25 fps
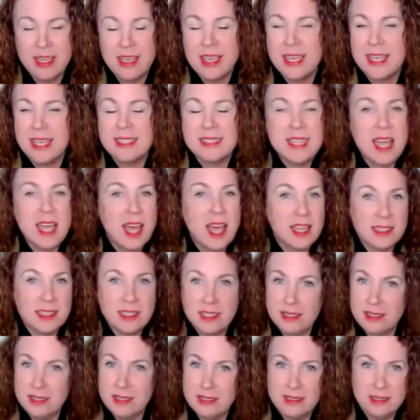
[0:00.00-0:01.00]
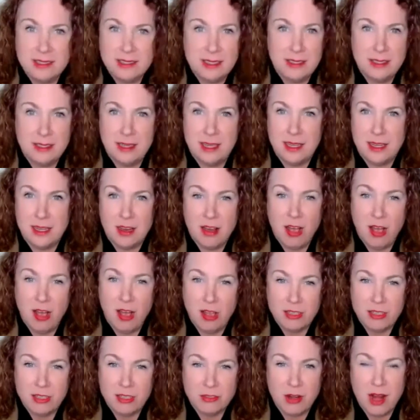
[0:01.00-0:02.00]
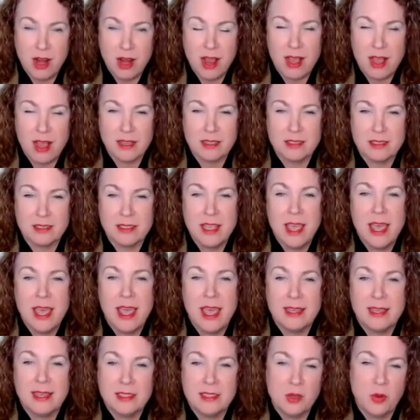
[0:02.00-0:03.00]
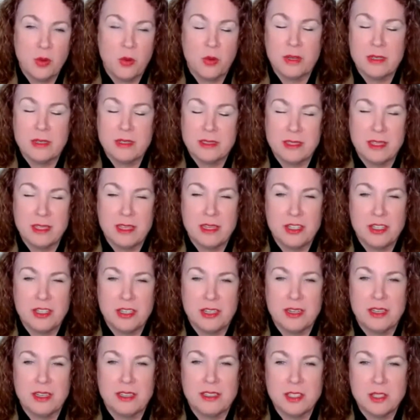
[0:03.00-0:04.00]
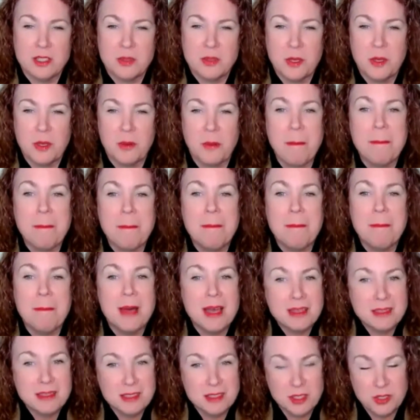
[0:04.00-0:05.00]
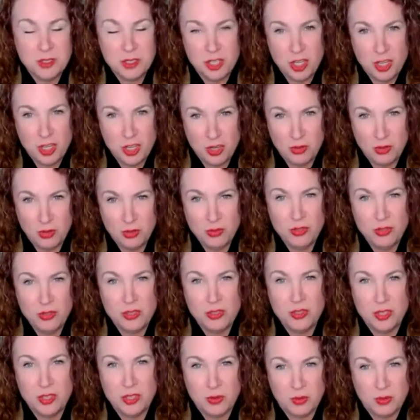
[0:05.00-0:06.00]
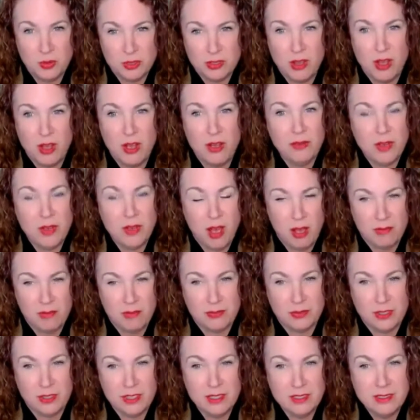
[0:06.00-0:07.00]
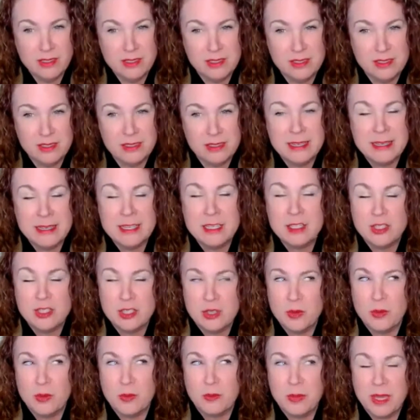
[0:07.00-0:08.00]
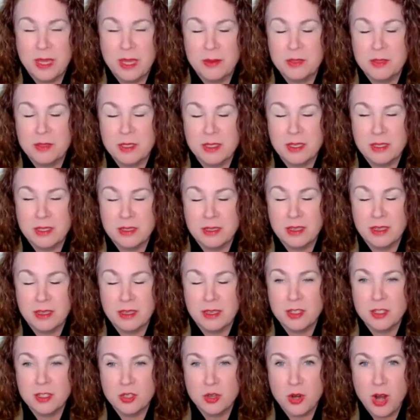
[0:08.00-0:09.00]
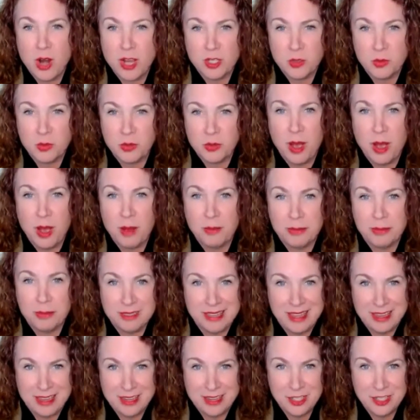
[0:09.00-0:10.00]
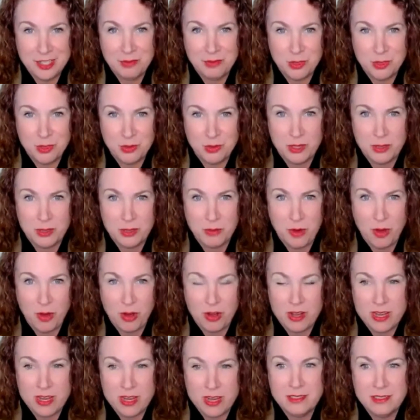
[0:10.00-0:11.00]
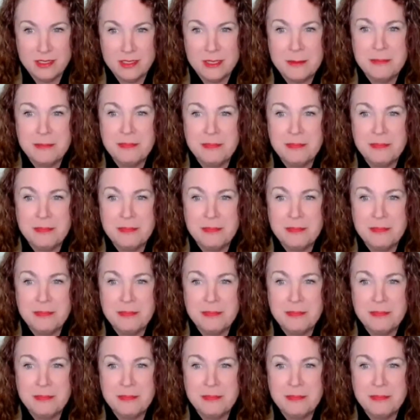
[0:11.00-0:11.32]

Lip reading: It's highly listed in contracts as the organization a dispute must use to resolve conflict. So it becomes a contractual obligation between the parties.